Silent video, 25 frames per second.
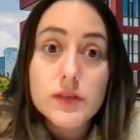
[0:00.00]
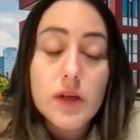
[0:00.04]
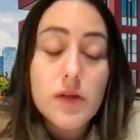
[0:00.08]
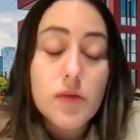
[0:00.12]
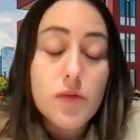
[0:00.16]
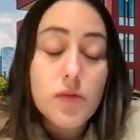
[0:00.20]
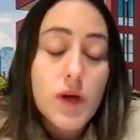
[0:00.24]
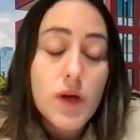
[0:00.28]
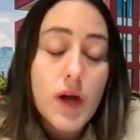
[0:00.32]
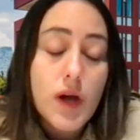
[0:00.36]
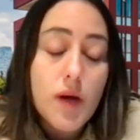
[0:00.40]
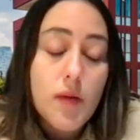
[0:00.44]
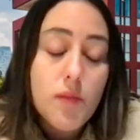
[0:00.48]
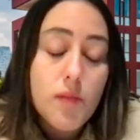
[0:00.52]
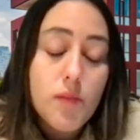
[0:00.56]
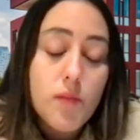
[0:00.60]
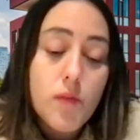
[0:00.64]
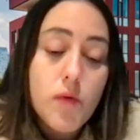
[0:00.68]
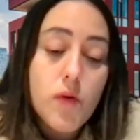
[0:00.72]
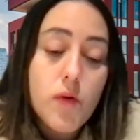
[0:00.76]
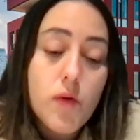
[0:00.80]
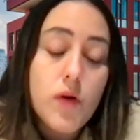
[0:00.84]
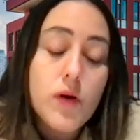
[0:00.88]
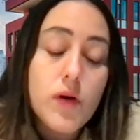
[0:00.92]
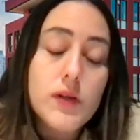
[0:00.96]
and we have
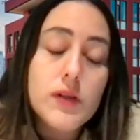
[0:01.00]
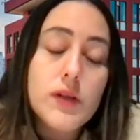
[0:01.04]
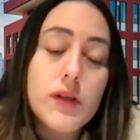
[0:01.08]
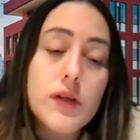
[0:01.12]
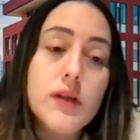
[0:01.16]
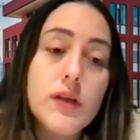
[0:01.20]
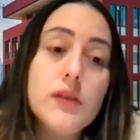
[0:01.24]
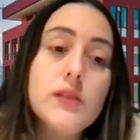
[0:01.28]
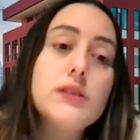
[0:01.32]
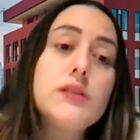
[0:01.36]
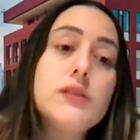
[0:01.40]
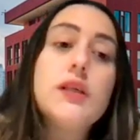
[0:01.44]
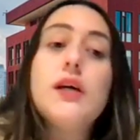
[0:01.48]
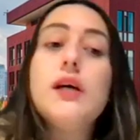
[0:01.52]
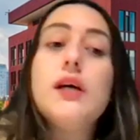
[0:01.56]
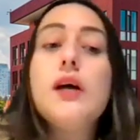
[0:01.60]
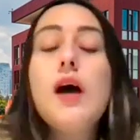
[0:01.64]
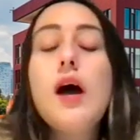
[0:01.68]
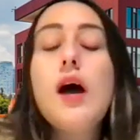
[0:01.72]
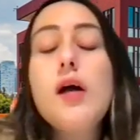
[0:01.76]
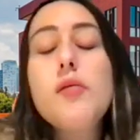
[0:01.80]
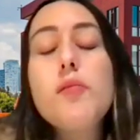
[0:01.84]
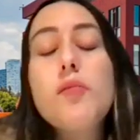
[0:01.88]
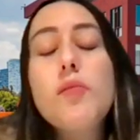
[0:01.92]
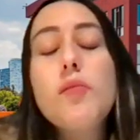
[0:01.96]
more sales and